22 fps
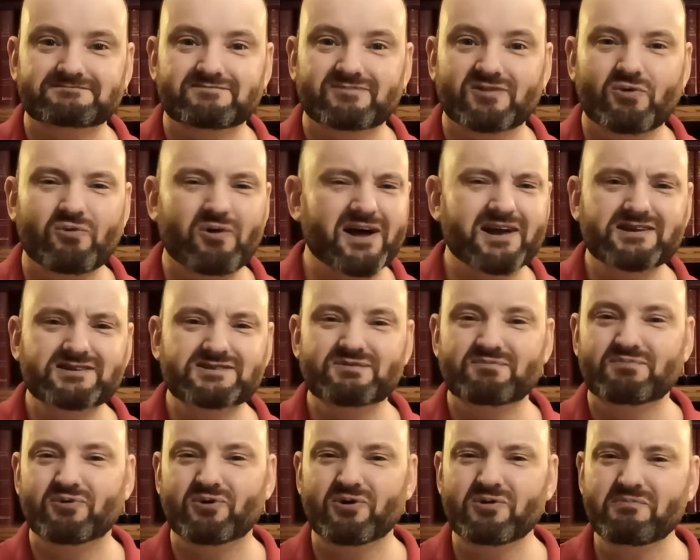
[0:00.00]
Why does the
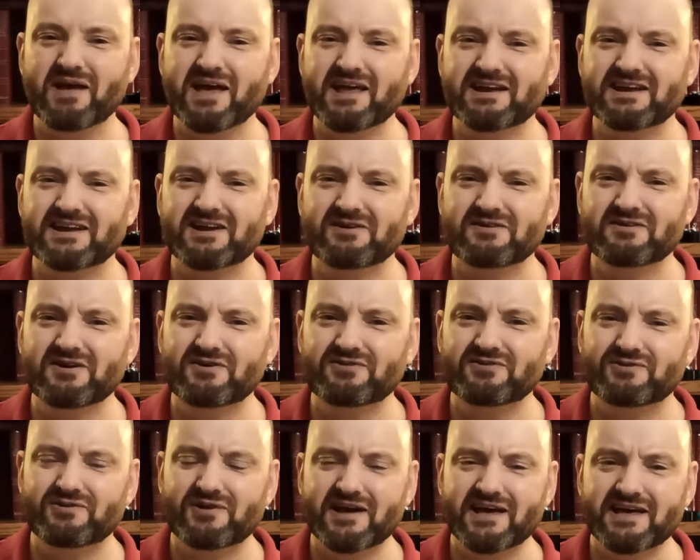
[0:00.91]
poor man hear no
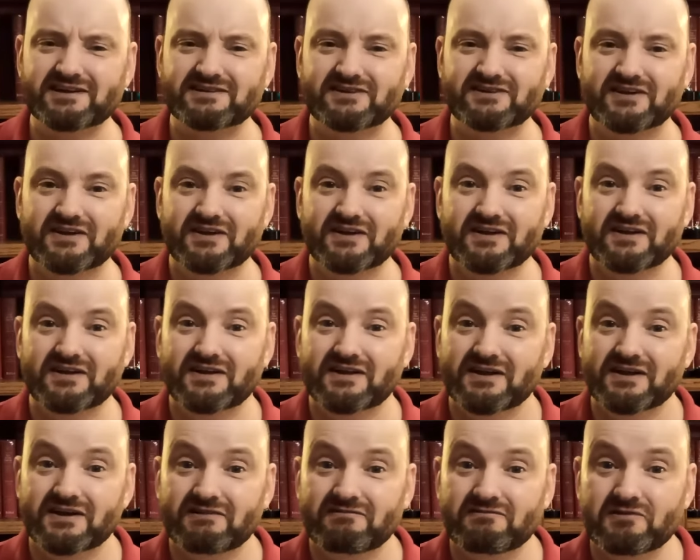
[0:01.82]
threat?
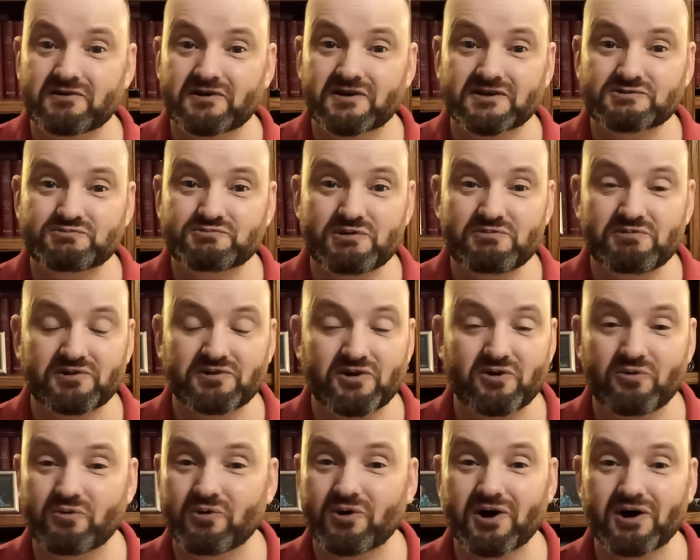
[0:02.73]
Well, because people
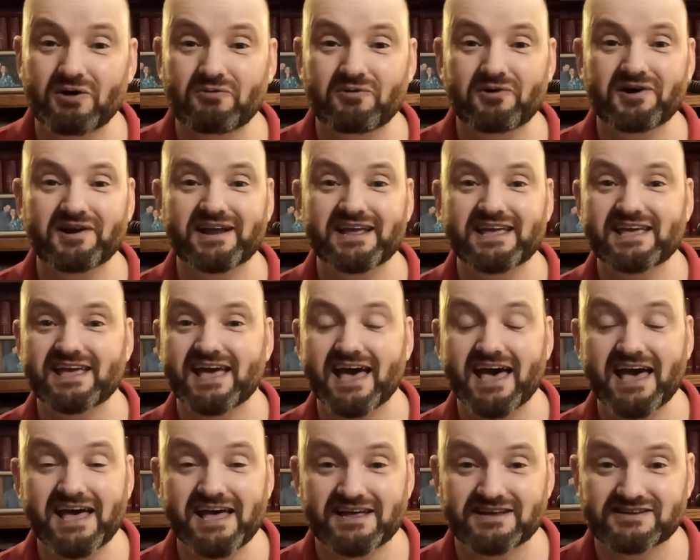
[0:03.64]
don't want what he
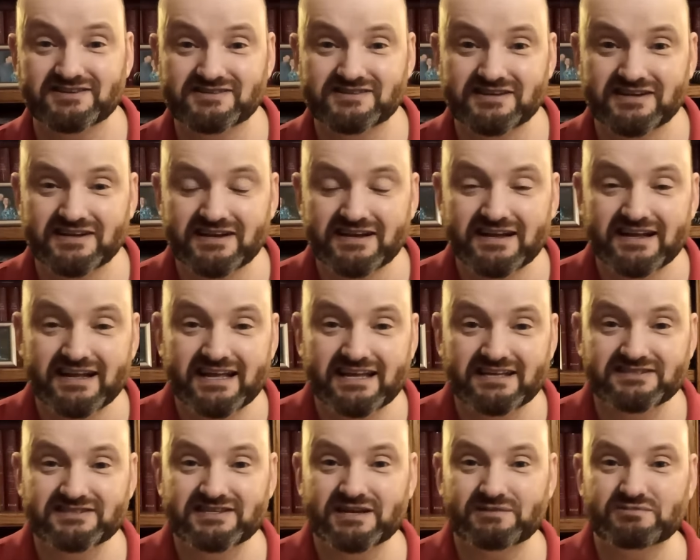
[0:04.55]
has. It
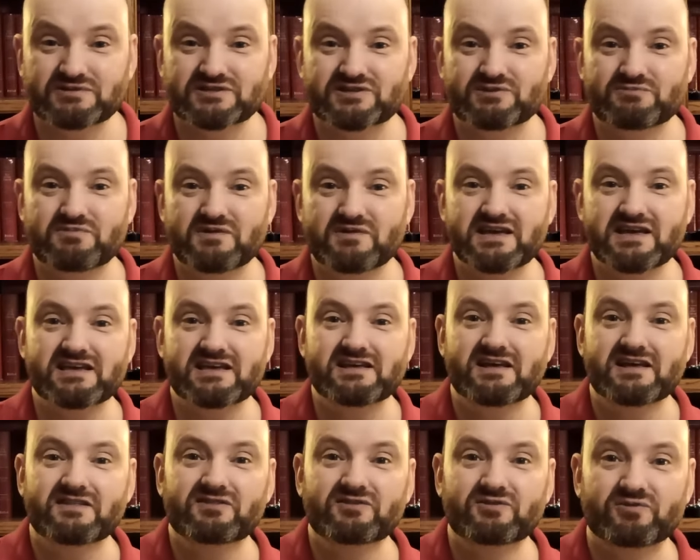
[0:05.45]
seems to be
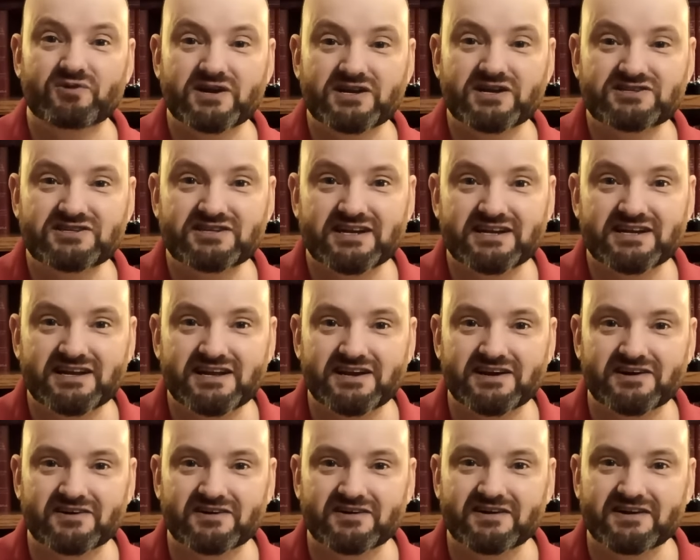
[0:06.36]
the reasoning
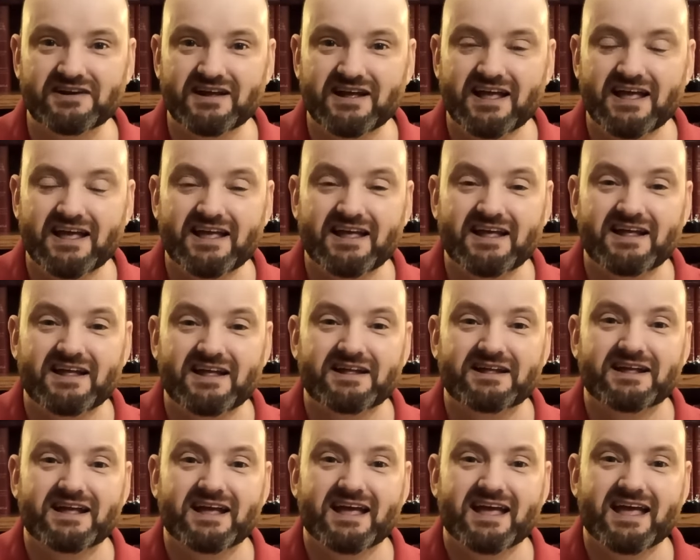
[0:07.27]
here.
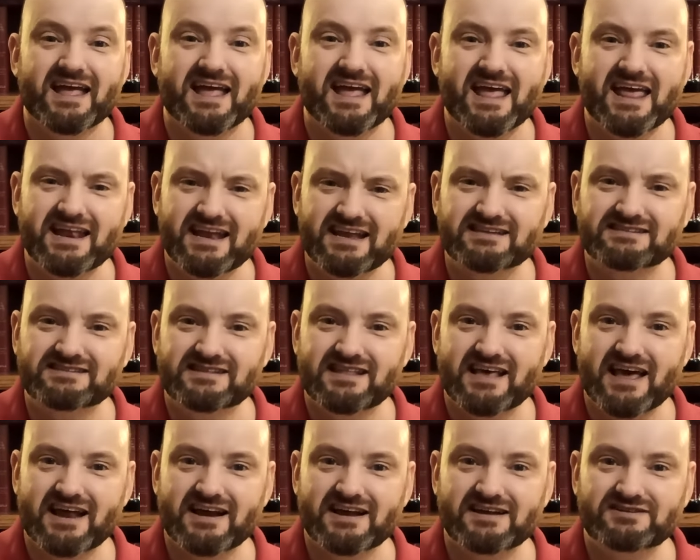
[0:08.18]
And isn't
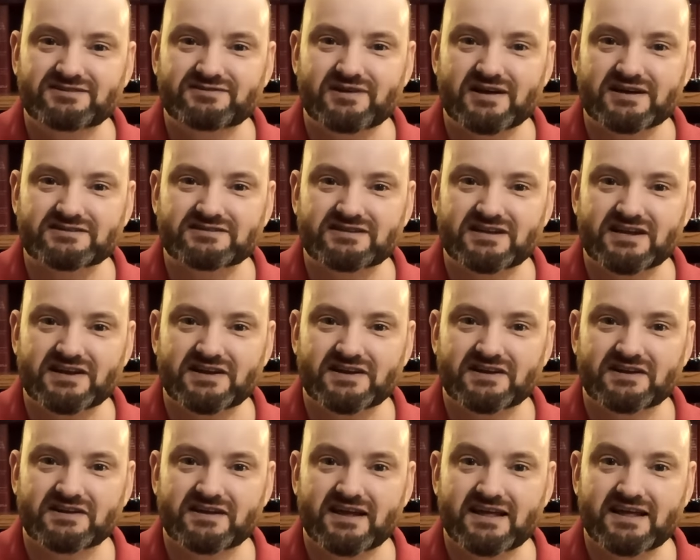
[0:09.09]
that interesting?
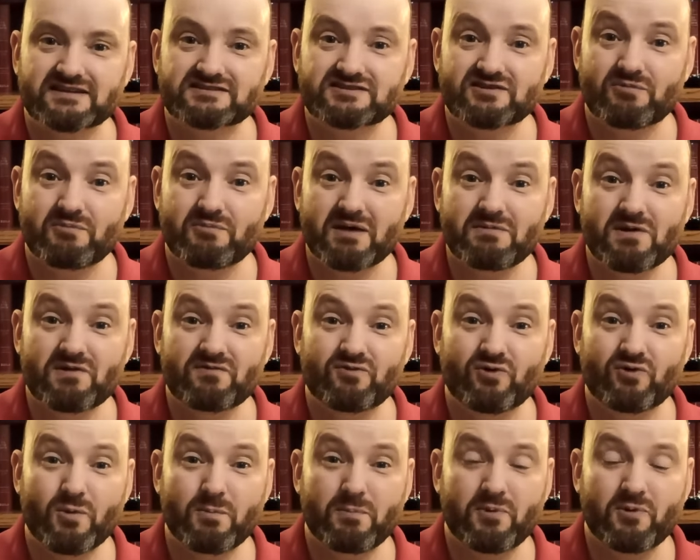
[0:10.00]
And so maybe
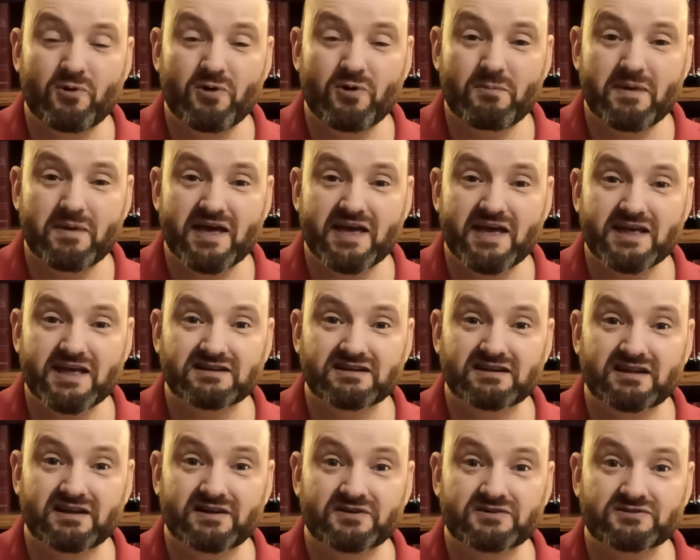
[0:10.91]
for a poor man,
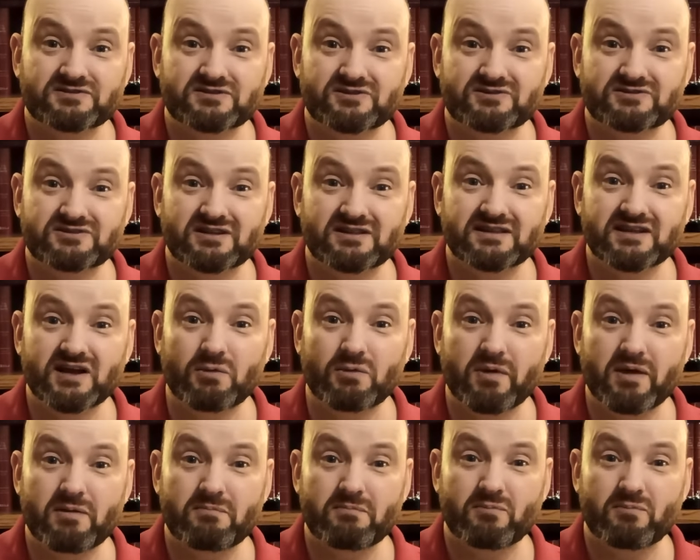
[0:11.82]
there's a little bit